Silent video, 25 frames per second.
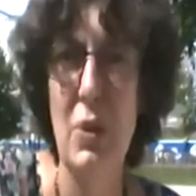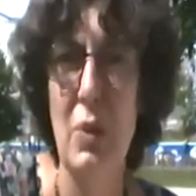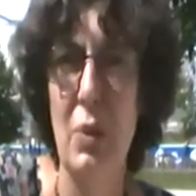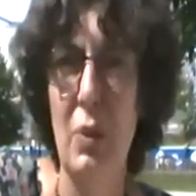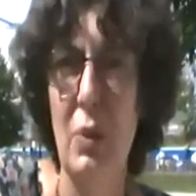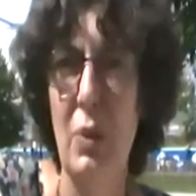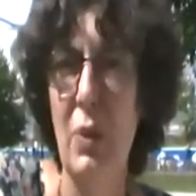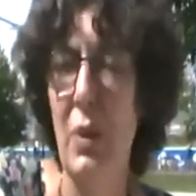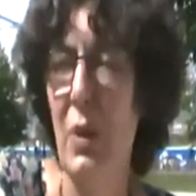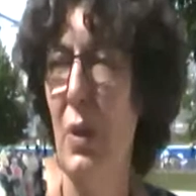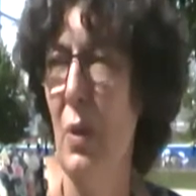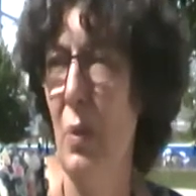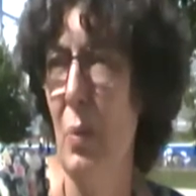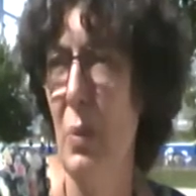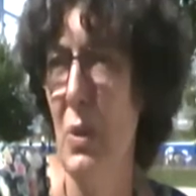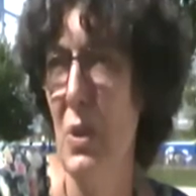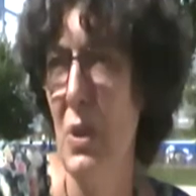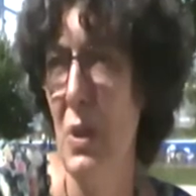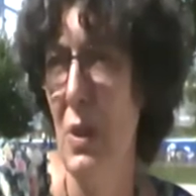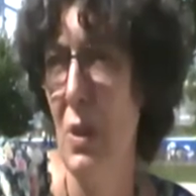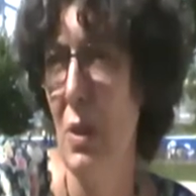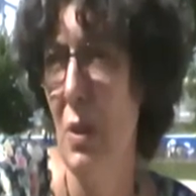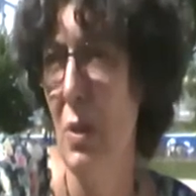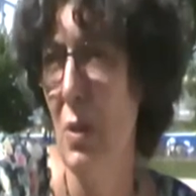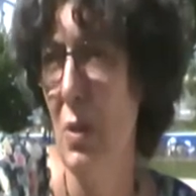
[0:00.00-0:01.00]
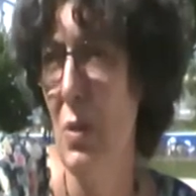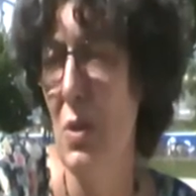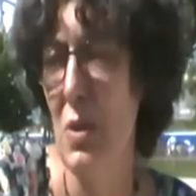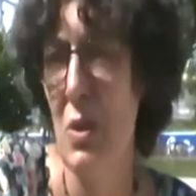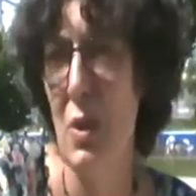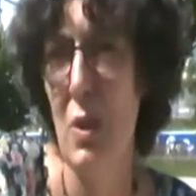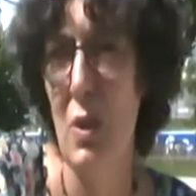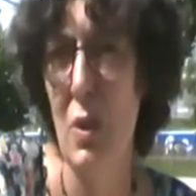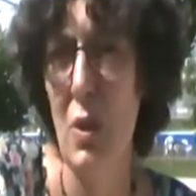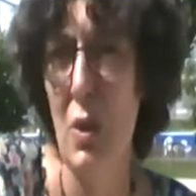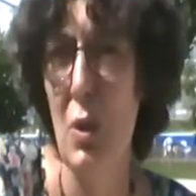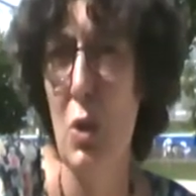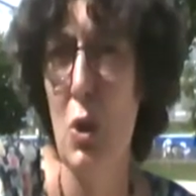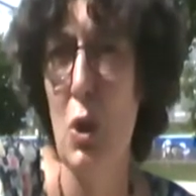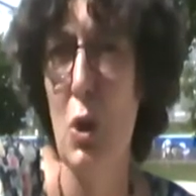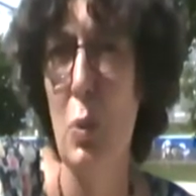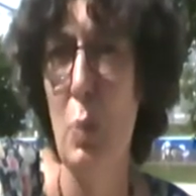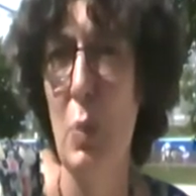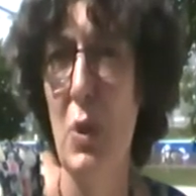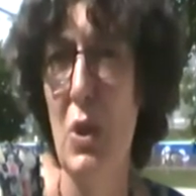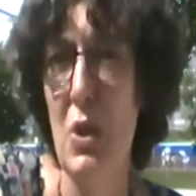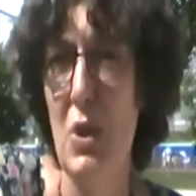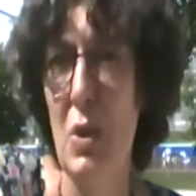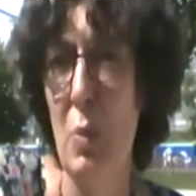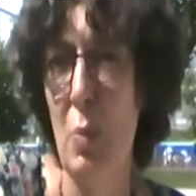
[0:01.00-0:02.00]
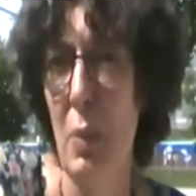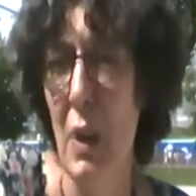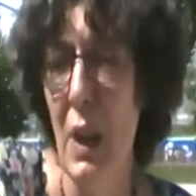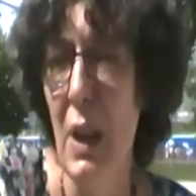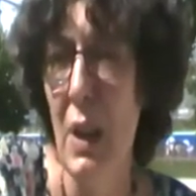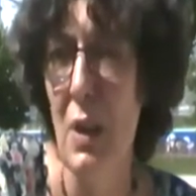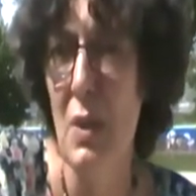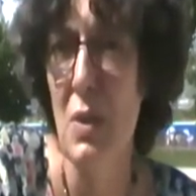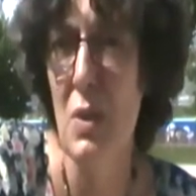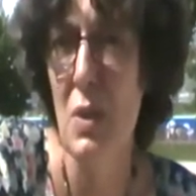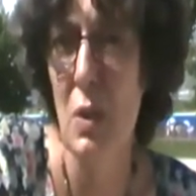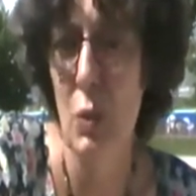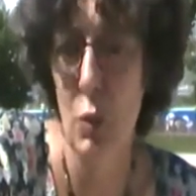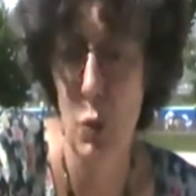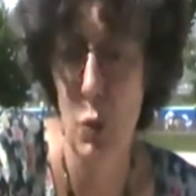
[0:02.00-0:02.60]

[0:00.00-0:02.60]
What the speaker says: Bristol, and there was a concern that there should be some in